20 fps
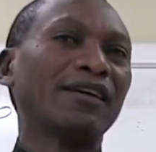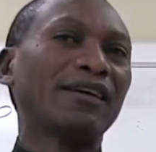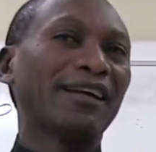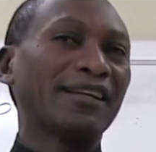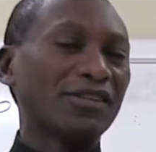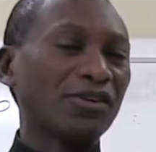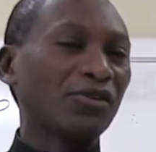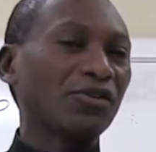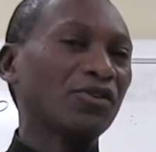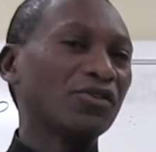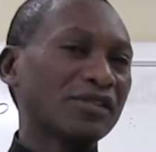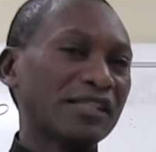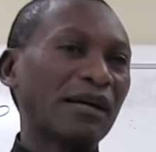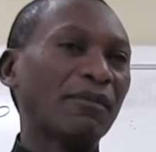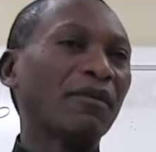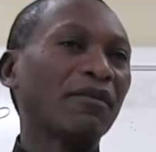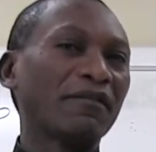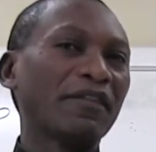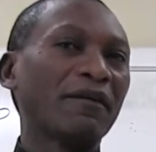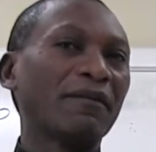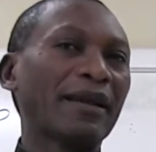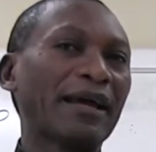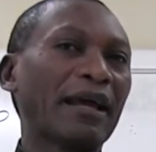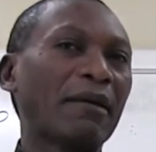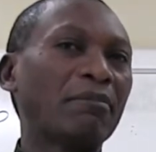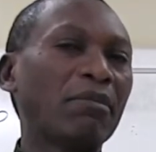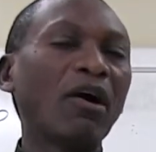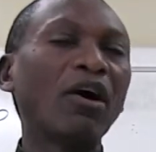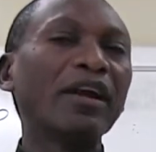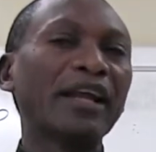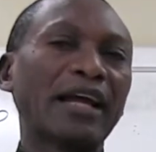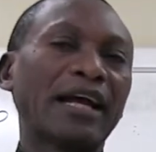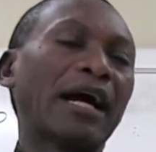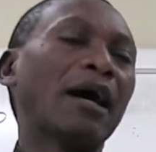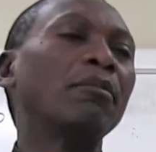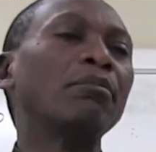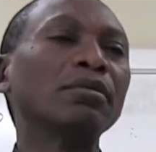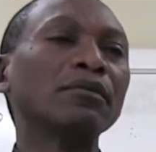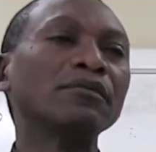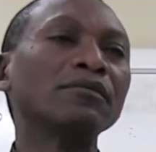I told you some of them, like
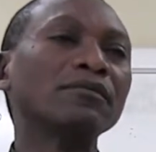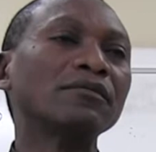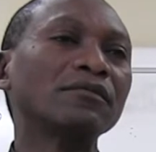Polycarp,